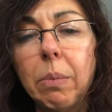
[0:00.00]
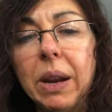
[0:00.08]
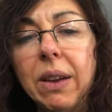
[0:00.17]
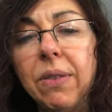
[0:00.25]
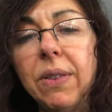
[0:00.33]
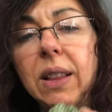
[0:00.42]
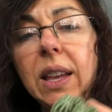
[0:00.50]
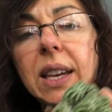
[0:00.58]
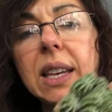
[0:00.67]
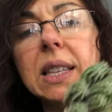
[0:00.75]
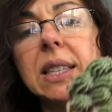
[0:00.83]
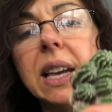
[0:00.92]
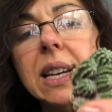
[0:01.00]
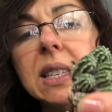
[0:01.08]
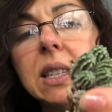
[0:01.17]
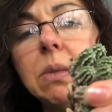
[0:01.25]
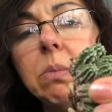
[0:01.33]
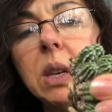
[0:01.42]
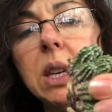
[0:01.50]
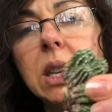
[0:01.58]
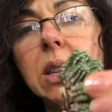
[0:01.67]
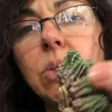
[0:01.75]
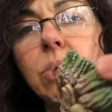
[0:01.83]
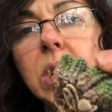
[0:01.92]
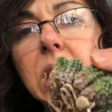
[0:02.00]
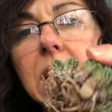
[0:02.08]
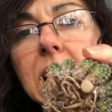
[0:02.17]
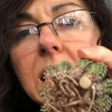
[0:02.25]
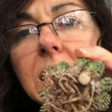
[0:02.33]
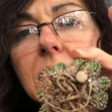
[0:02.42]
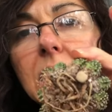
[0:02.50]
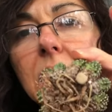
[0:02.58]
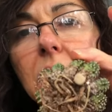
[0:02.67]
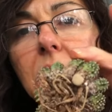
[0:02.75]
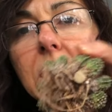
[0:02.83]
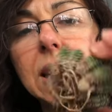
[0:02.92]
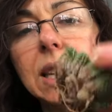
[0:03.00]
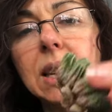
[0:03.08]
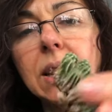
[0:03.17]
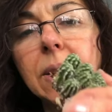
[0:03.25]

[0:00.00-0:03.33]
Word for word: but I feel like it hasn't been doing anything like